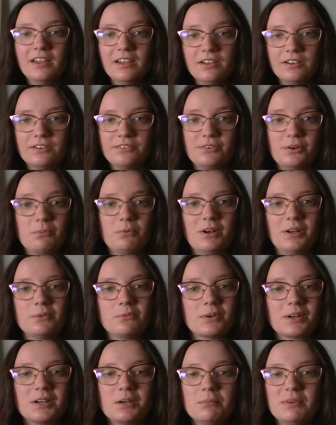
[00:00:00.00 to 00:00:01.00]
Hey everyone,
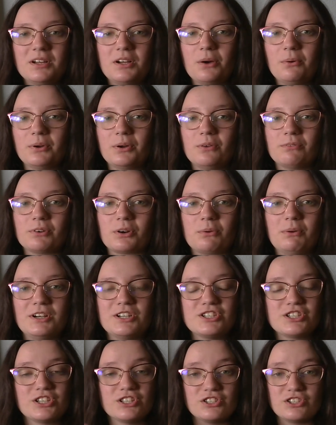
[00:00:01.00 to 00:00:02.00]
we're going to be going over
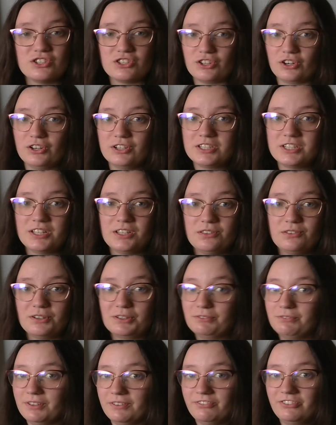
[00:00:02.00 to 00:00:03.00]
questions 13
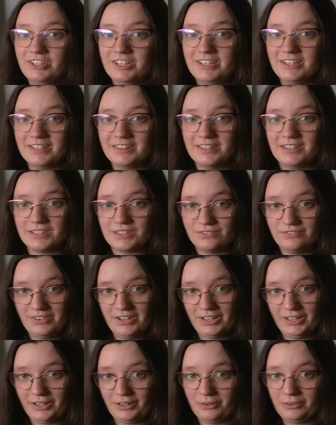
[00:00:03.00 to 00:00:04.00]
through 15 in this
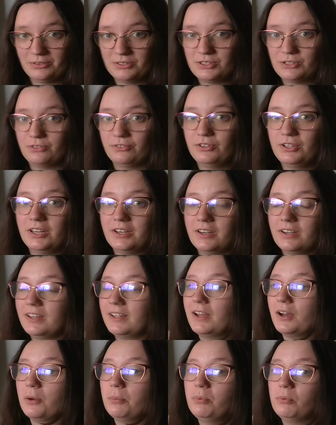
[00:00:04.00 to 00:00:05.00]
video. So if you need any
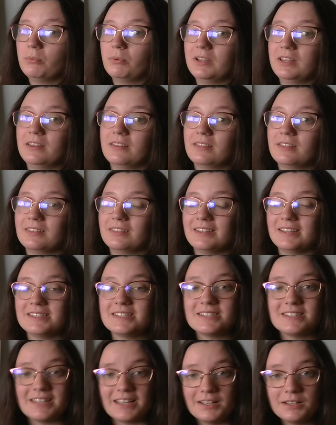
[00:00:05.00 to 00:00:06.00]
help with the
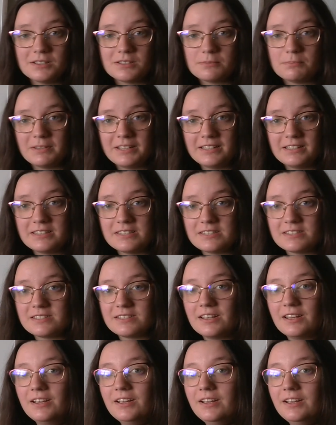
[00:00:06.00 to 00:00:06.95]
statements,